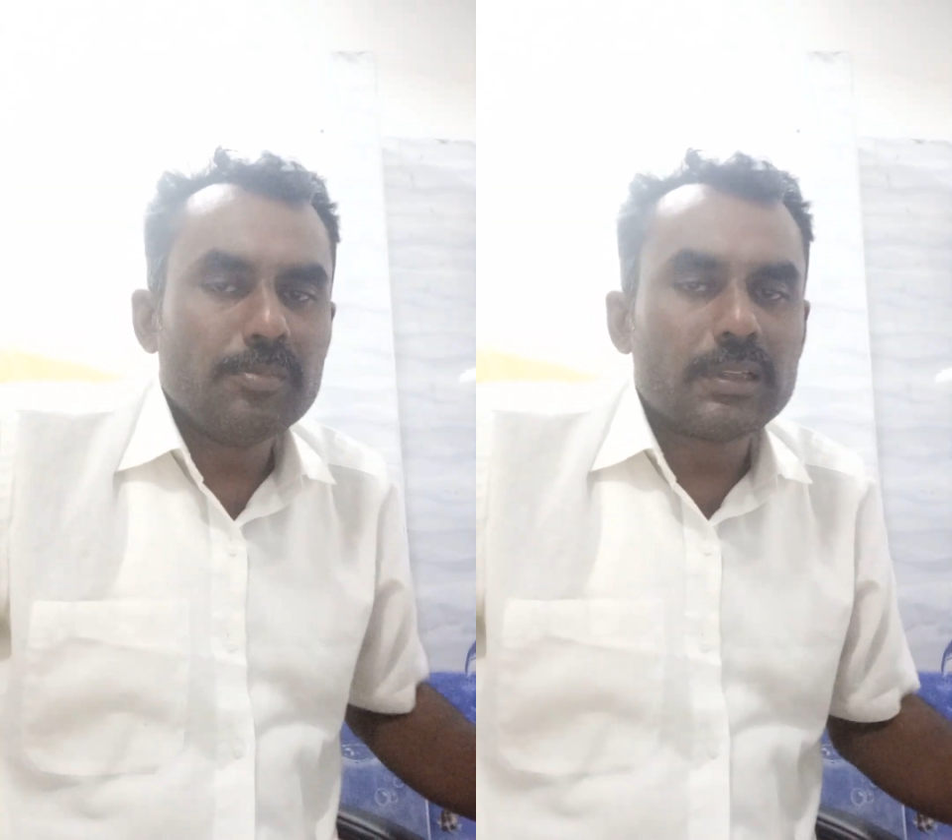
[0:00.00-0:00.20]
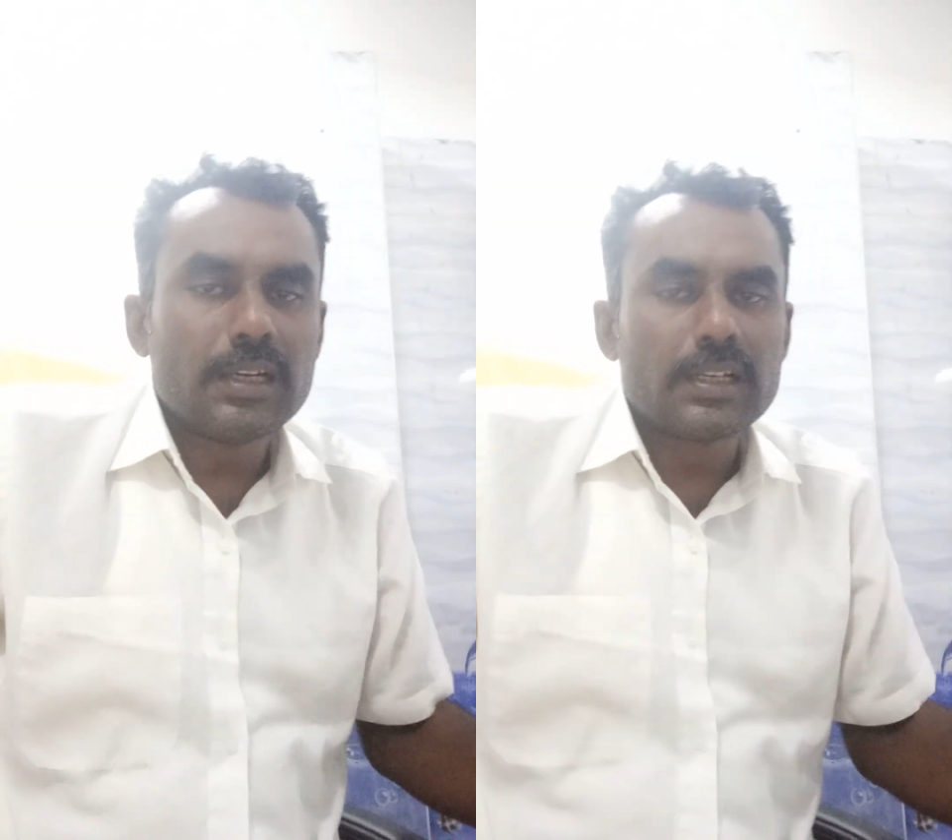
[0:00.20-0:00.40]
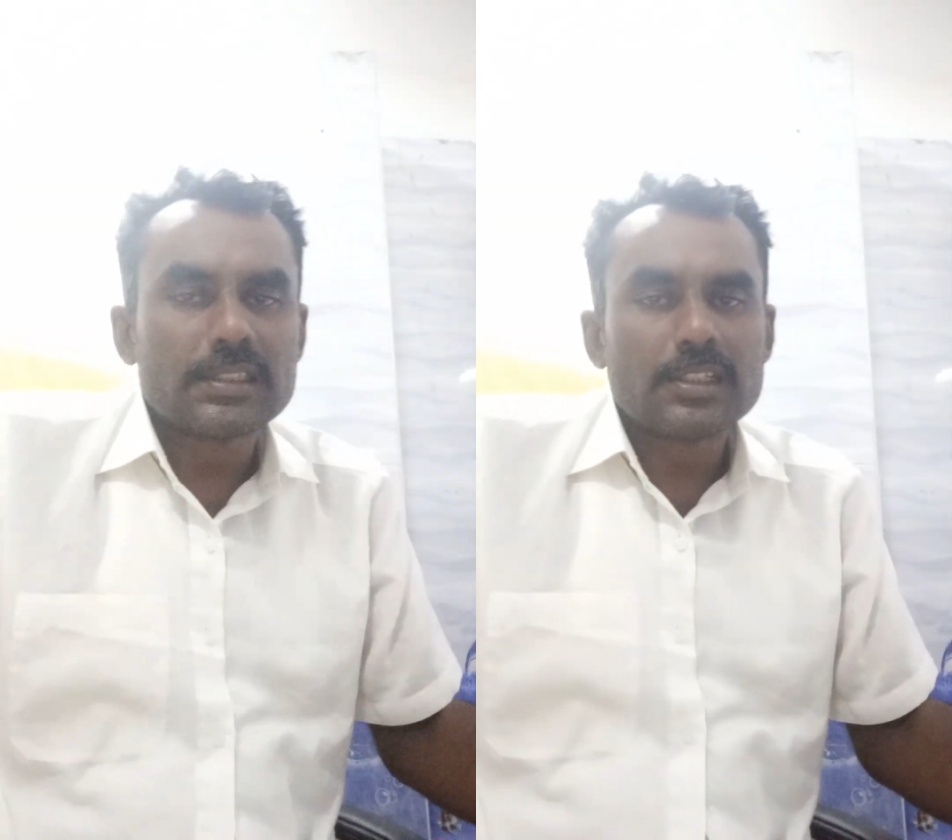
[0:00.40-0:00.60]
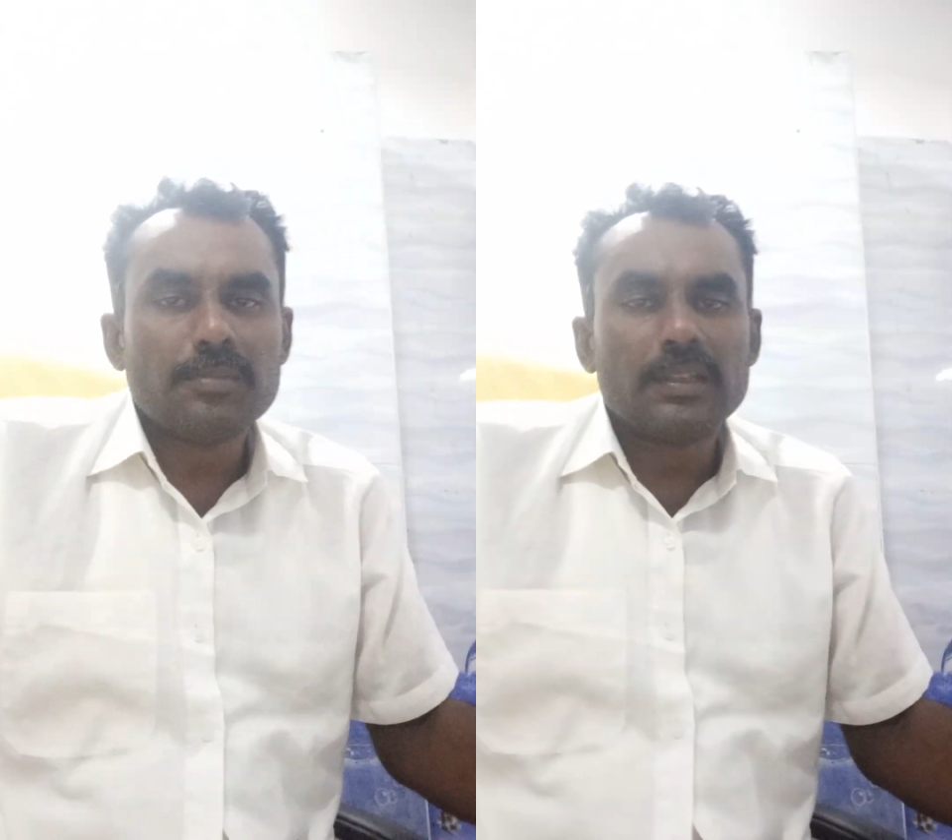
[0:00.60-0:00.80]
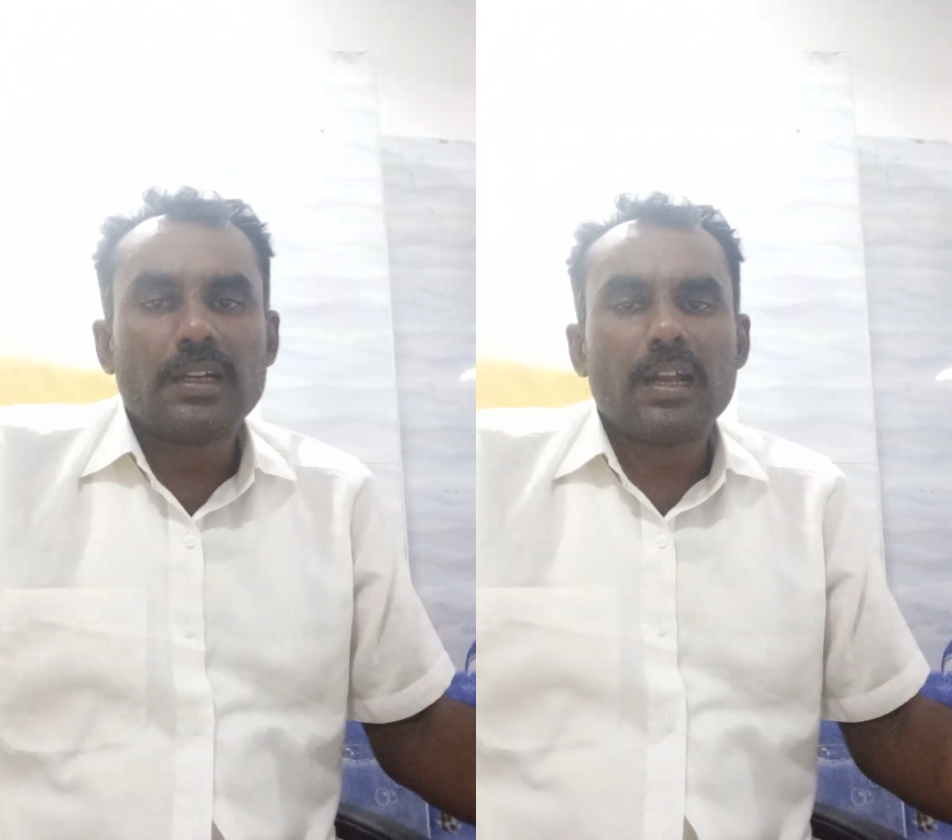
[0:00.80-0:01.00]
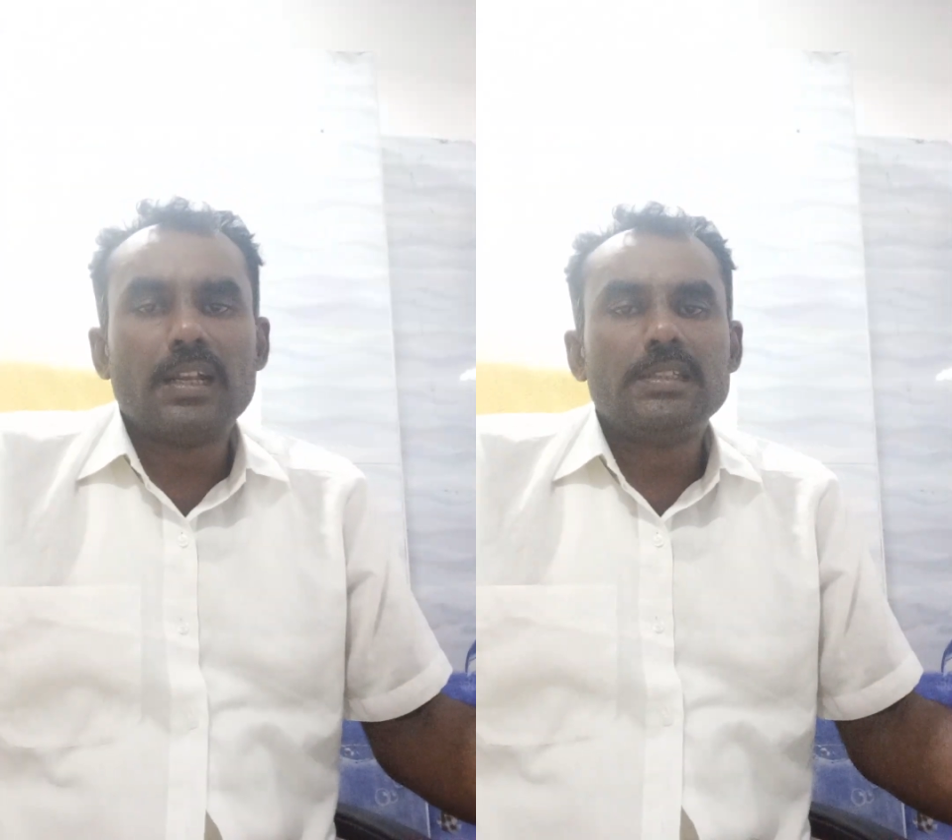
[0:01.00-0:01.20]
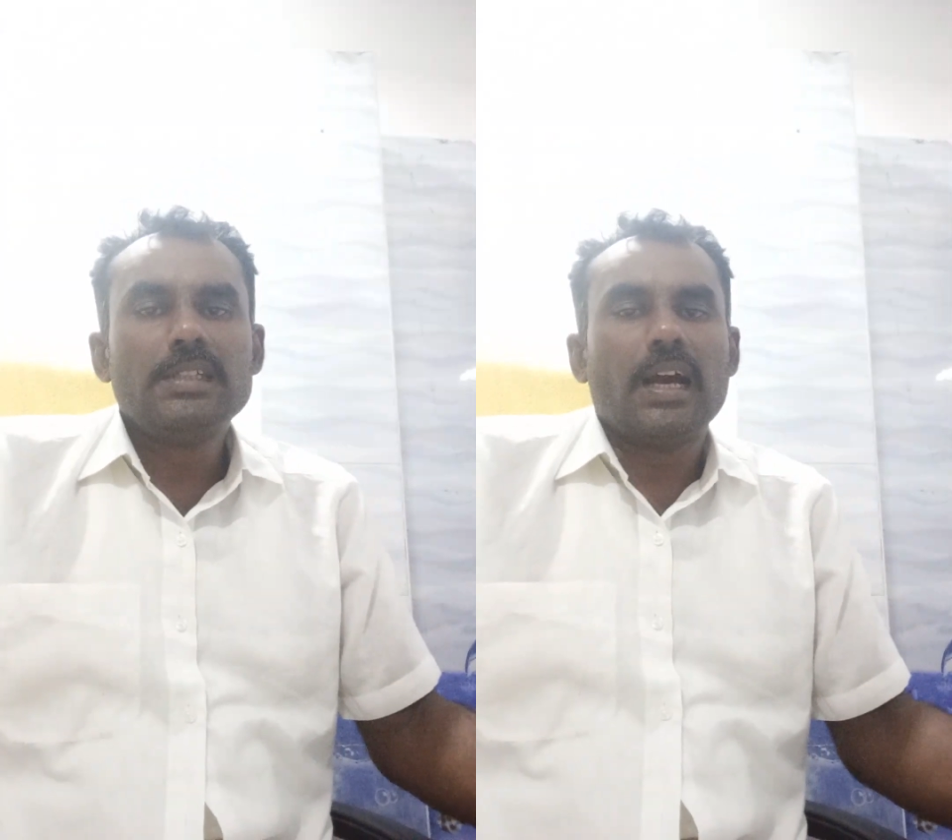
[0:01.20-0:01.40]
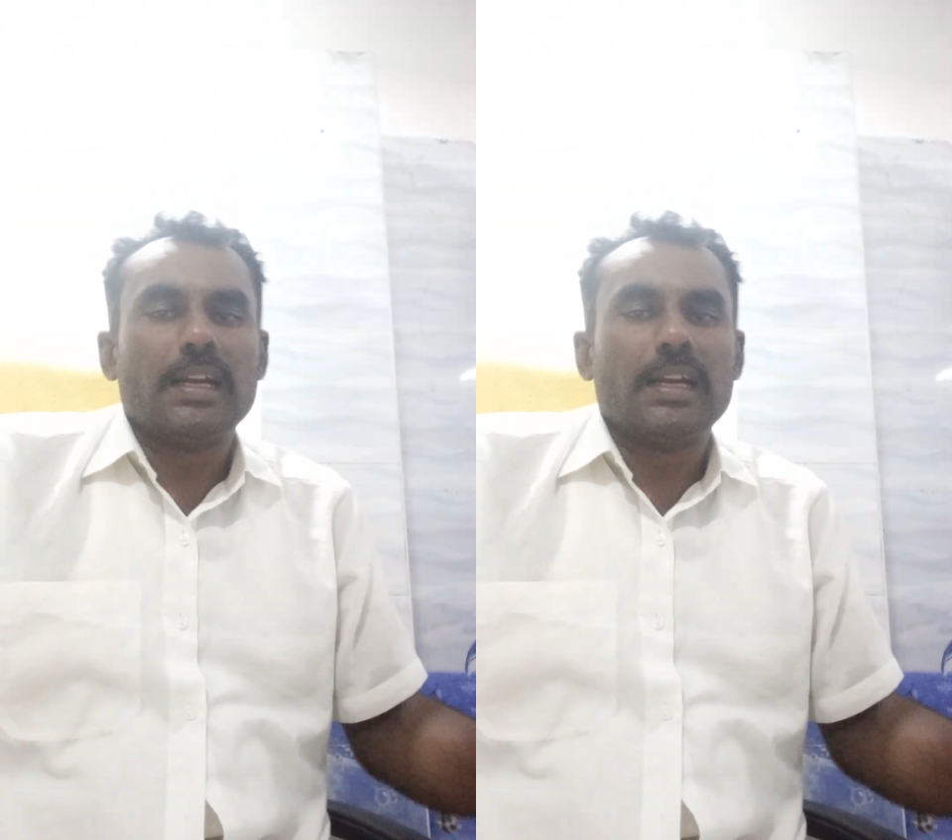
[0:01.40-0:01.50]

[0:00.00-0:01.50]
method research methodology